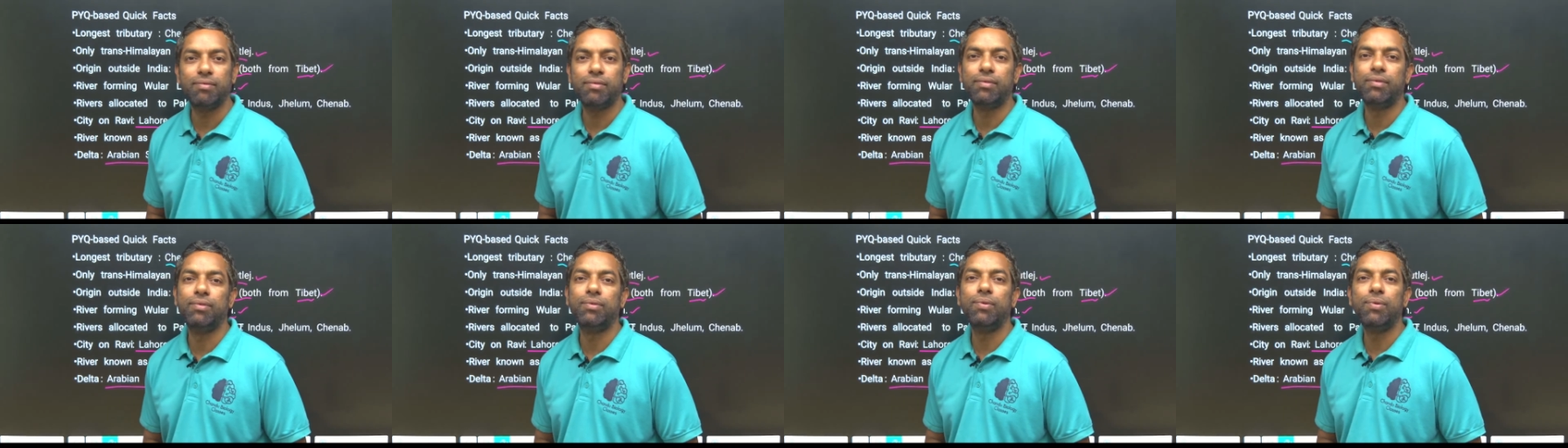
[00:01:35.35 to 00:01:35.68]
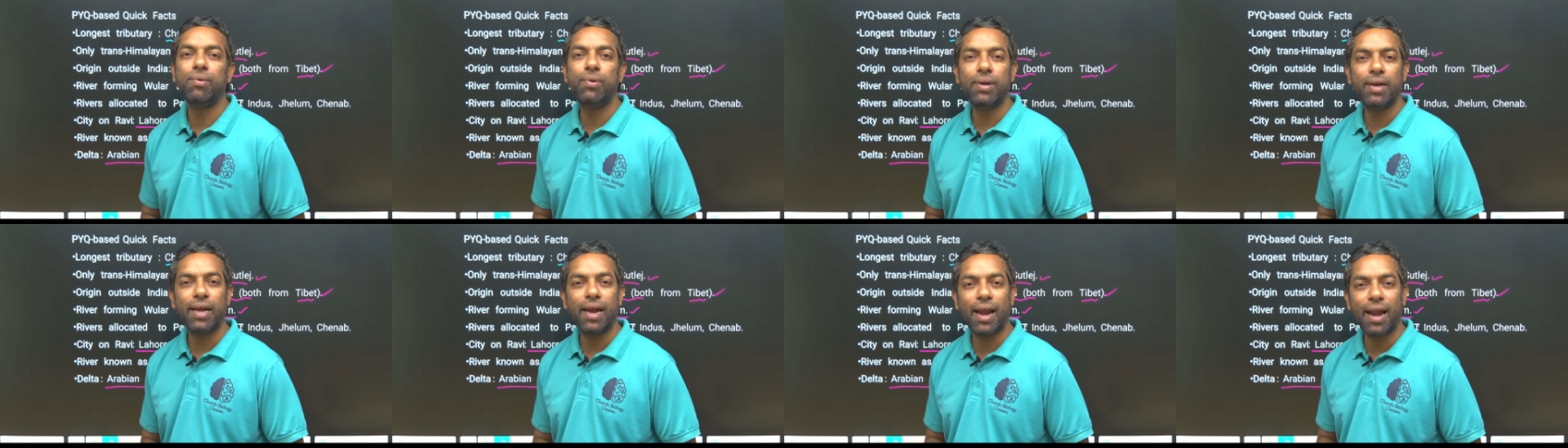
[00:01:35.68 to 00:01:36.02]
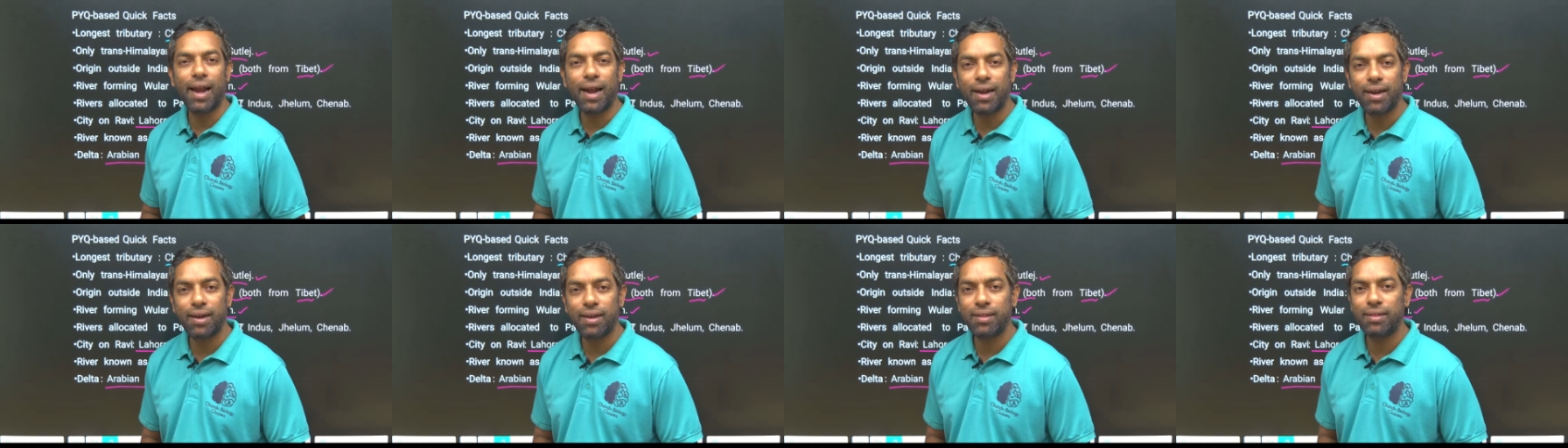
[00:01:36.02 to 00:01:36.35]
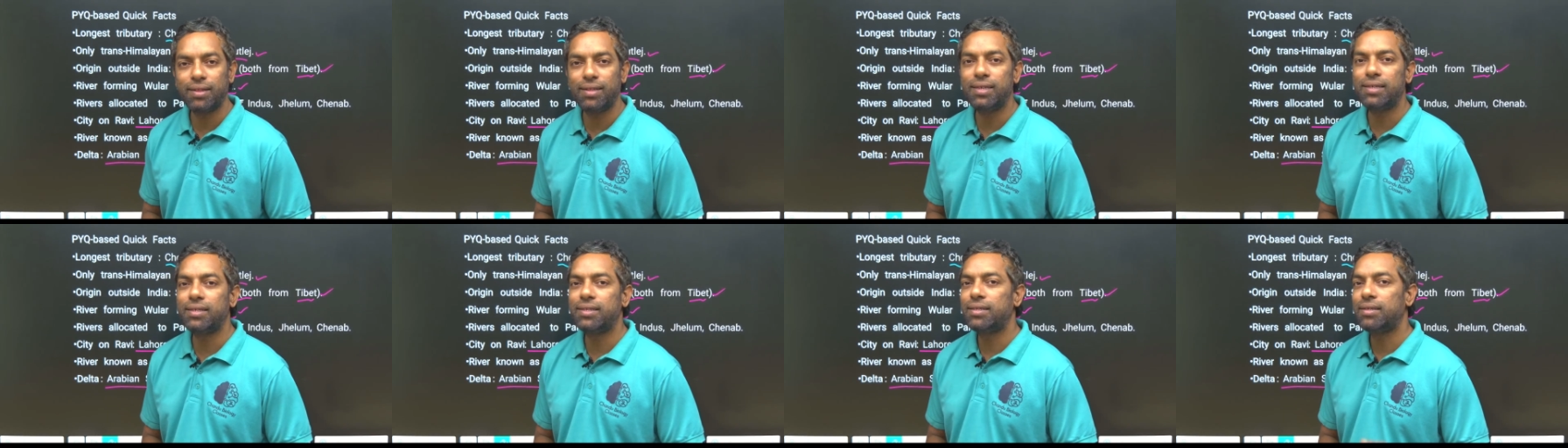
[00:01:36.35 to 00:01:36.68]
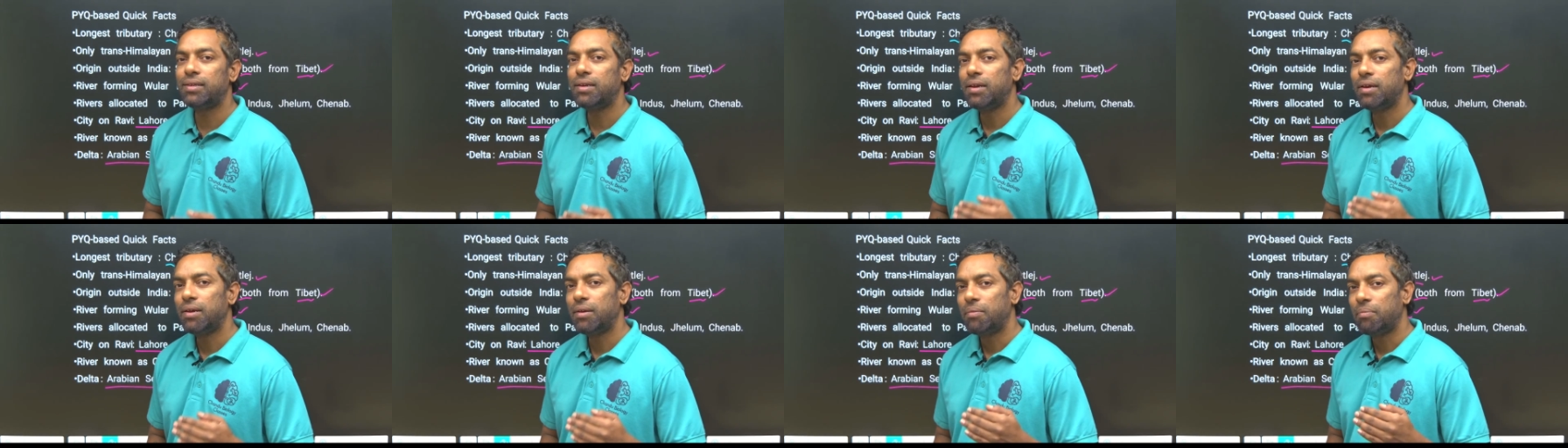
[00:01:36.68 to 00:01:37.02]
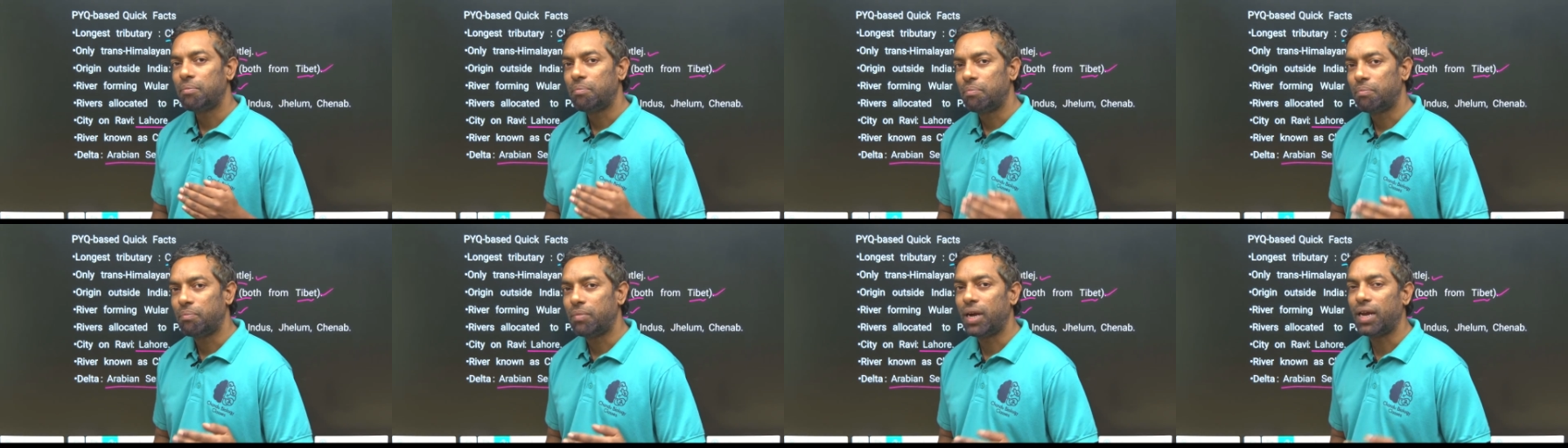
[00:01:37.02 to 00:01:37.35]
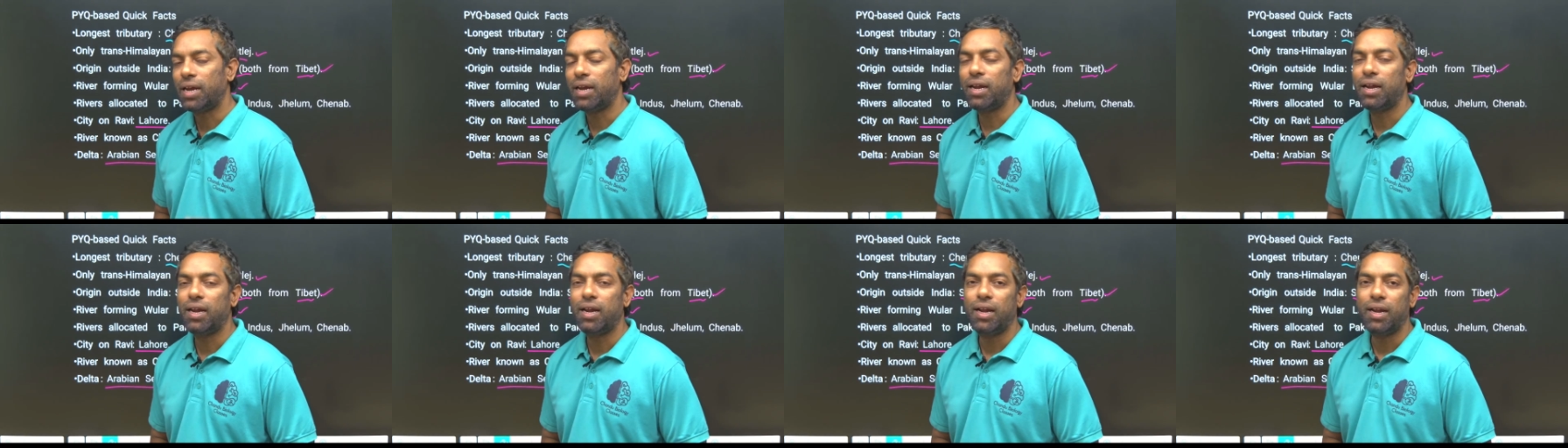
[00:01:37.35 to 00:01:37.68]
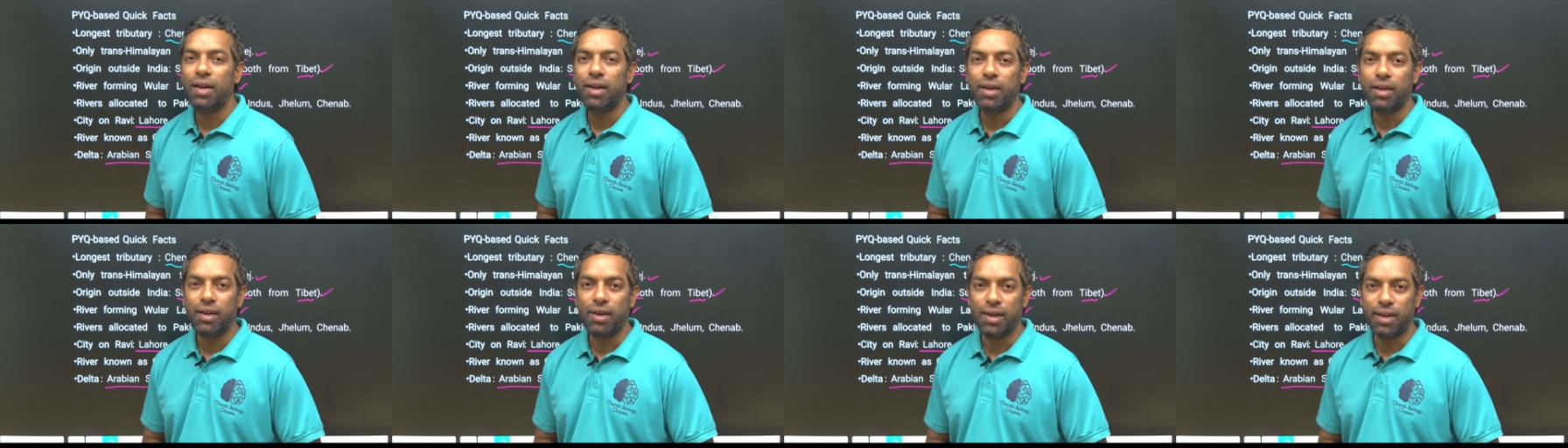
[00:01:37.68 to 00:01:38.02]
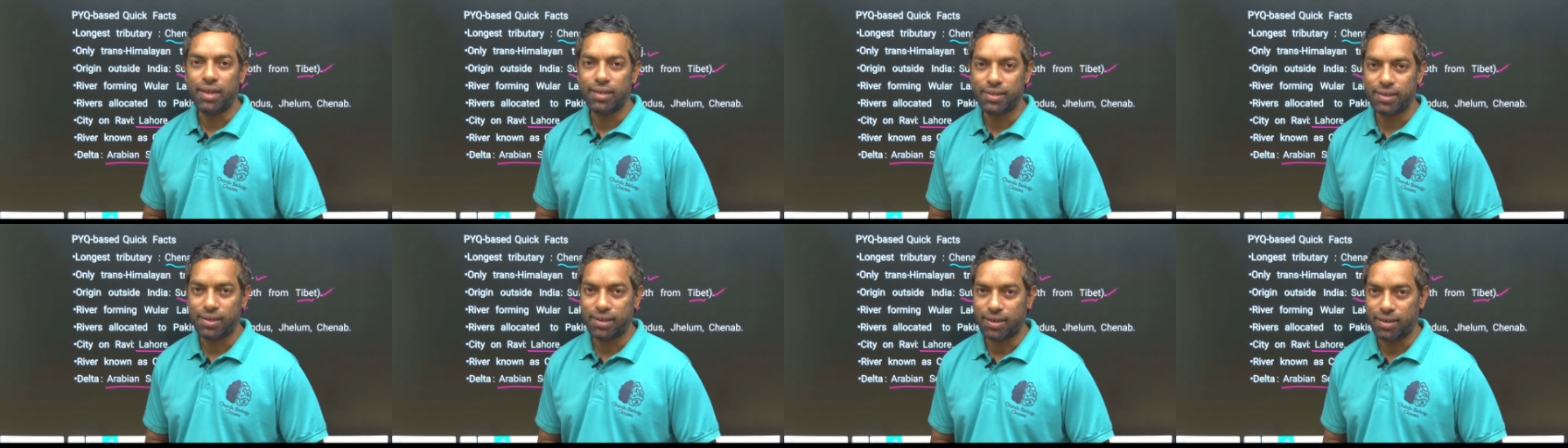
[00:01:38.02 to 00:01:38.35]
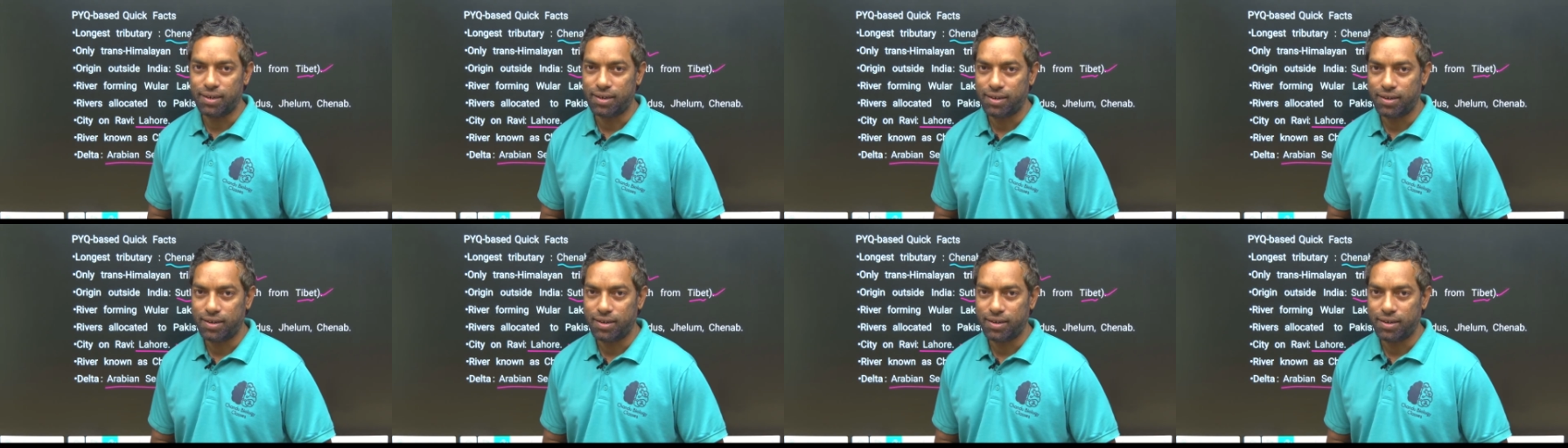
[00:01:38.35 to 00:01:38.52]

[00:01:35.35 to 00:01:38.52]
good at this my lesson.